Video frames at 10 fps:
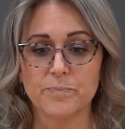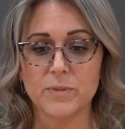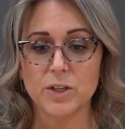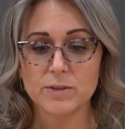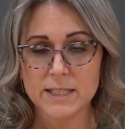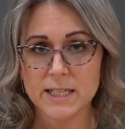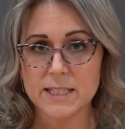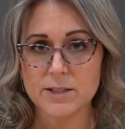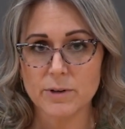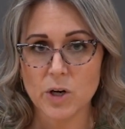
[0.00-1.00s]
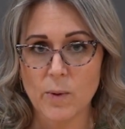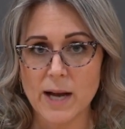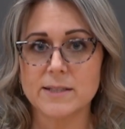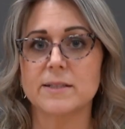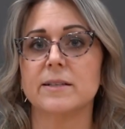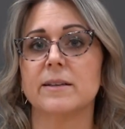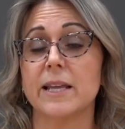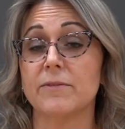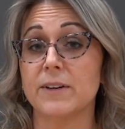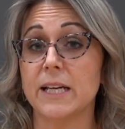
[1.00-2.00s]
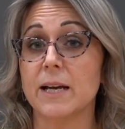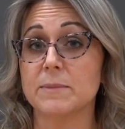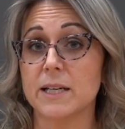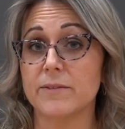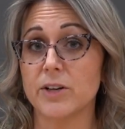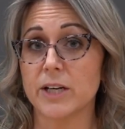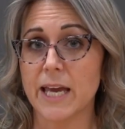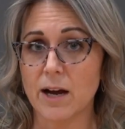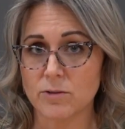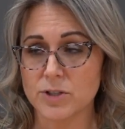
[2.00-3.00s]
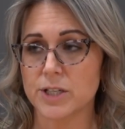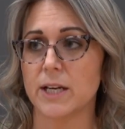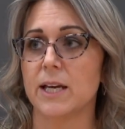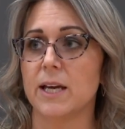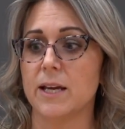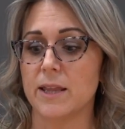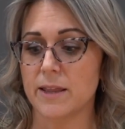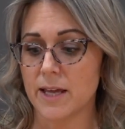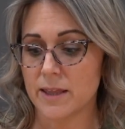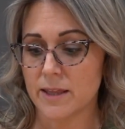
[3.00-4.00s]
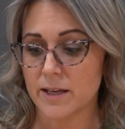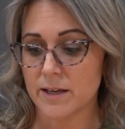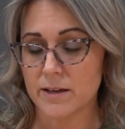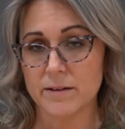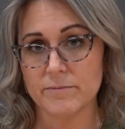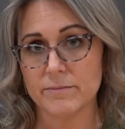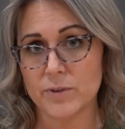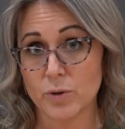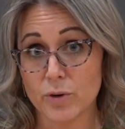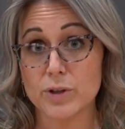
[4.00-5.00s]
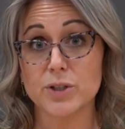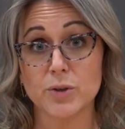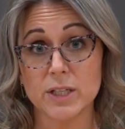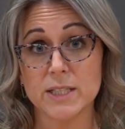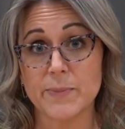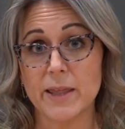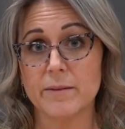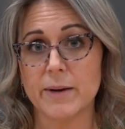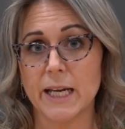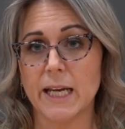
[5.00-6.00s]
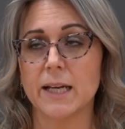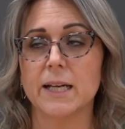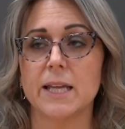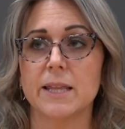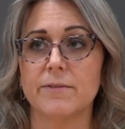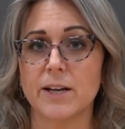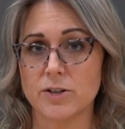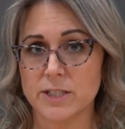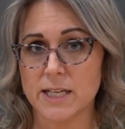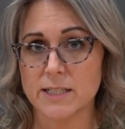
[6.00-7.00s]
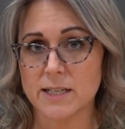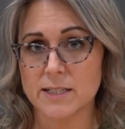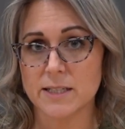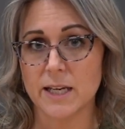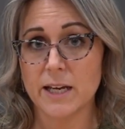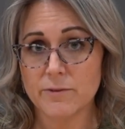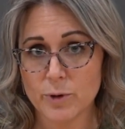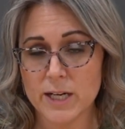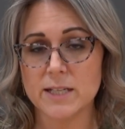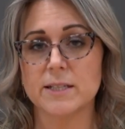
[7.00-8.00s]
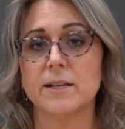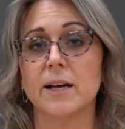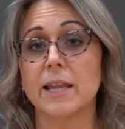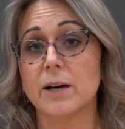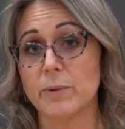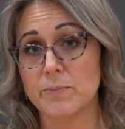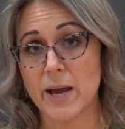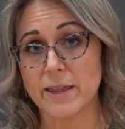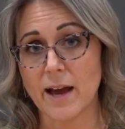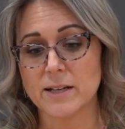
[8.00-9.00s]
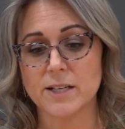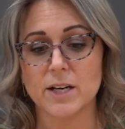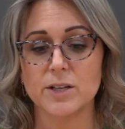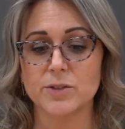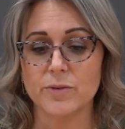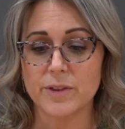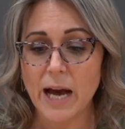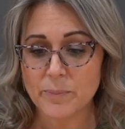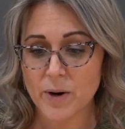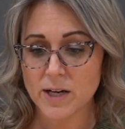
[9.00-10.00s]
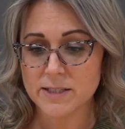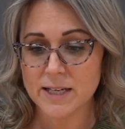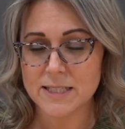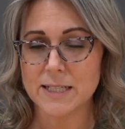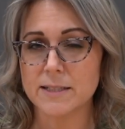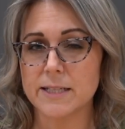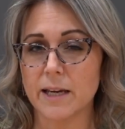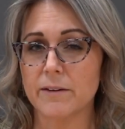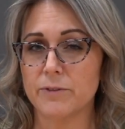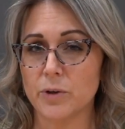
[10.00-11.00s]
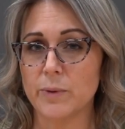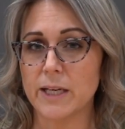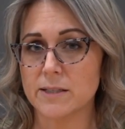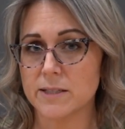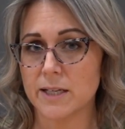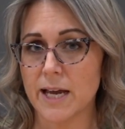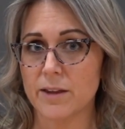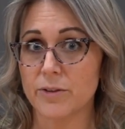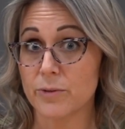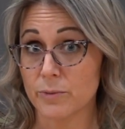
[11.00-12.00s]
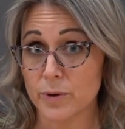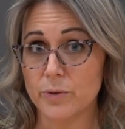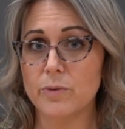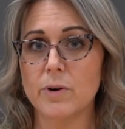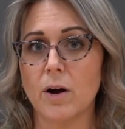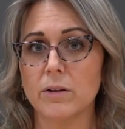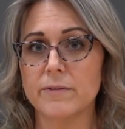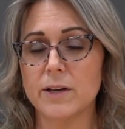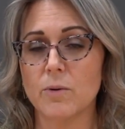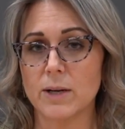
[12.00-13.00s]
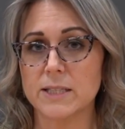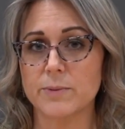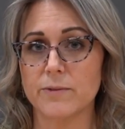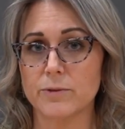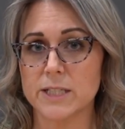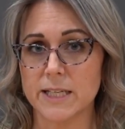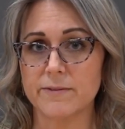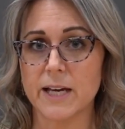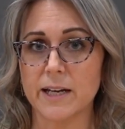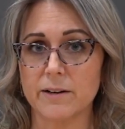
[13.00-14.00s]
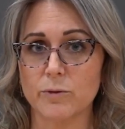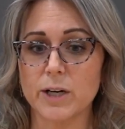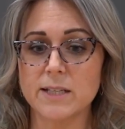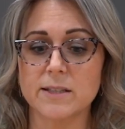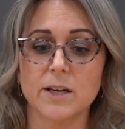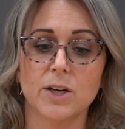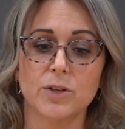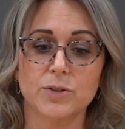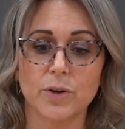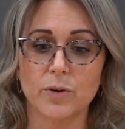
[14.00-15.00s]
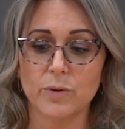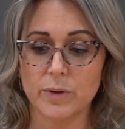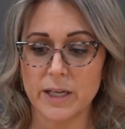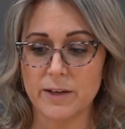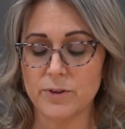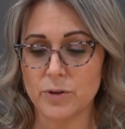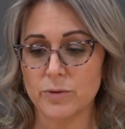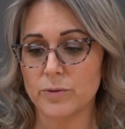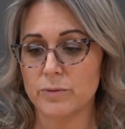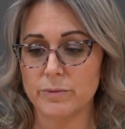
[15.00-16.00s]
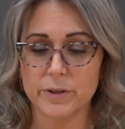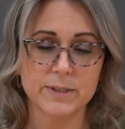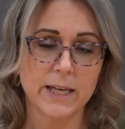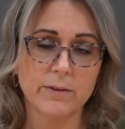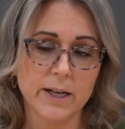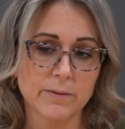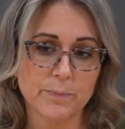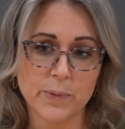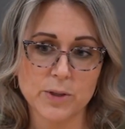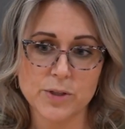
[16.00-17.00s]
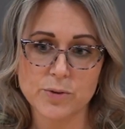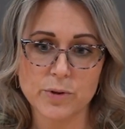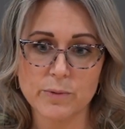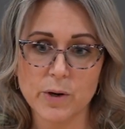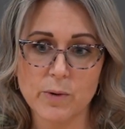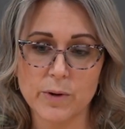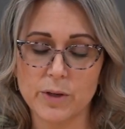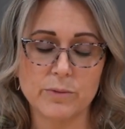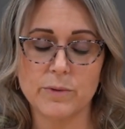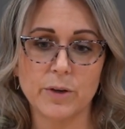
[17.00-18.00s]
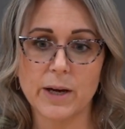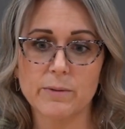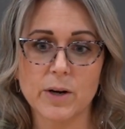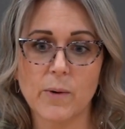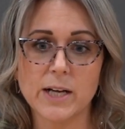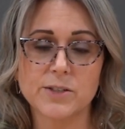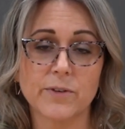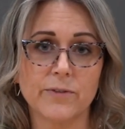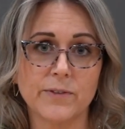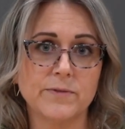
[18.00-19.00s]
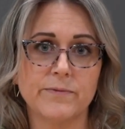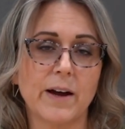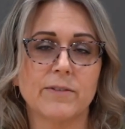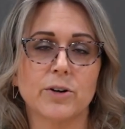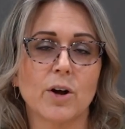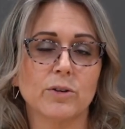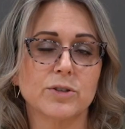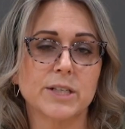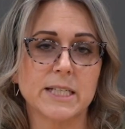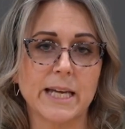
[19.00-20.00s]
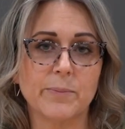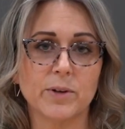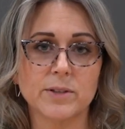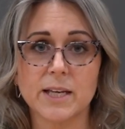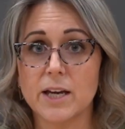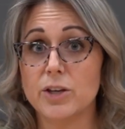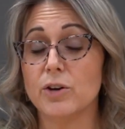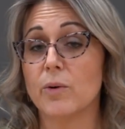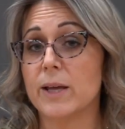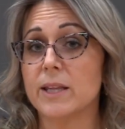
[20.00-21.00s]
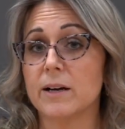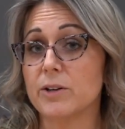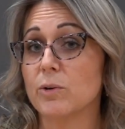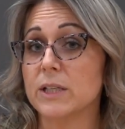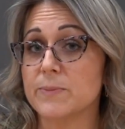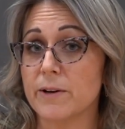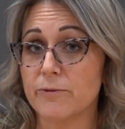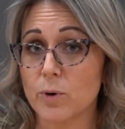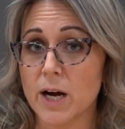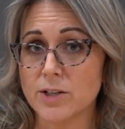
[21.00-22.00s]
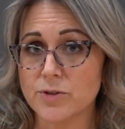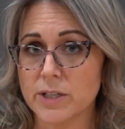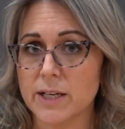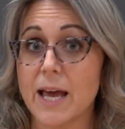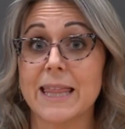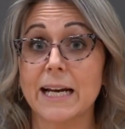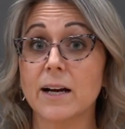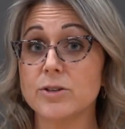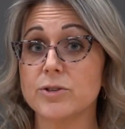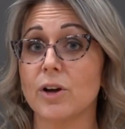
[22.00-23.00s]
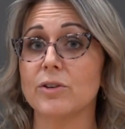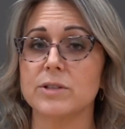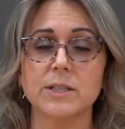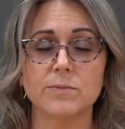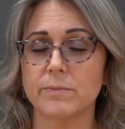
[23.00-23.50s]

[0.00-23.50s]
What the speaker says: You send us the request, that funding comes out of your account. Then you go to the store and spend the money, the vendor sends us the invoice, and then we pay that. So that process does take a few weeks to get through all of it once we've received that invoice. So if you say you get a purchase order, you get a request for $500 to Staples, you go in there and you only spend $400. That $100 is